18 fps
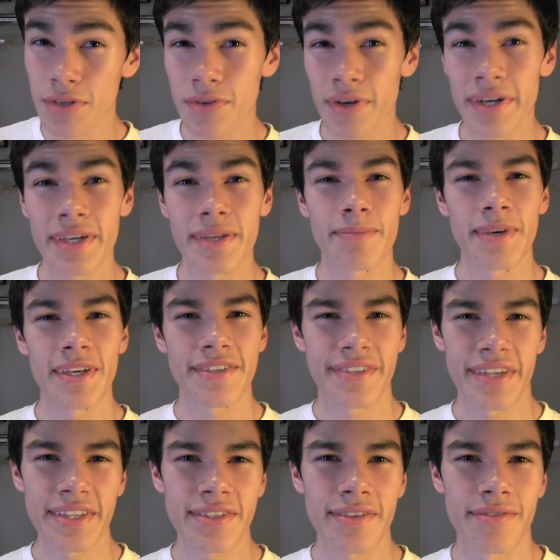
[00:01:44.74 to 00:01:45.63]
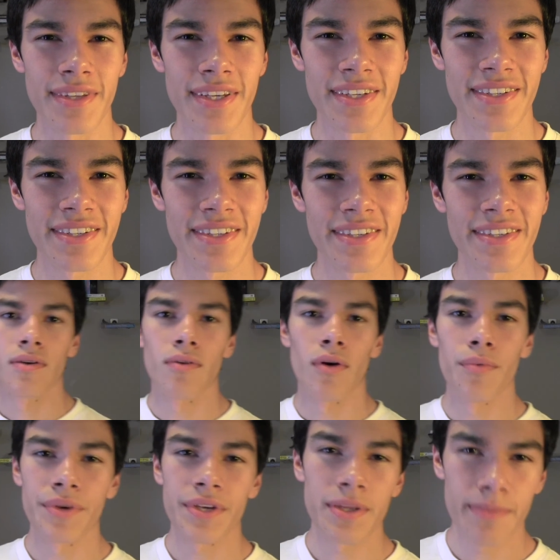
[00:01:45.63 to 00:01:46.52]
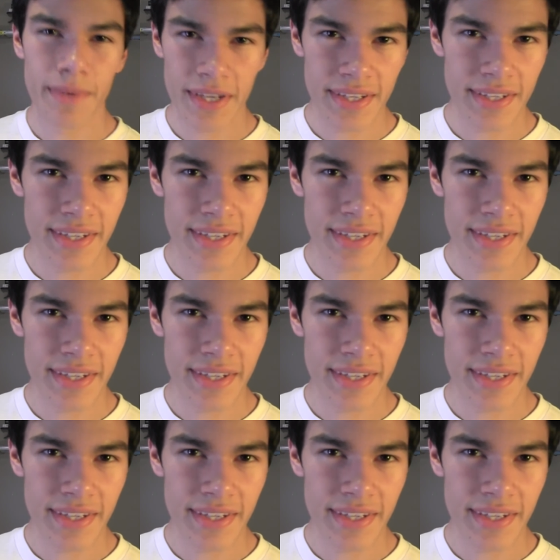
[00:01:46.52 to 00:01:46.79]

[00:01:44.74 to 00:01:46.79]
try and make sense of this? Well, we can make a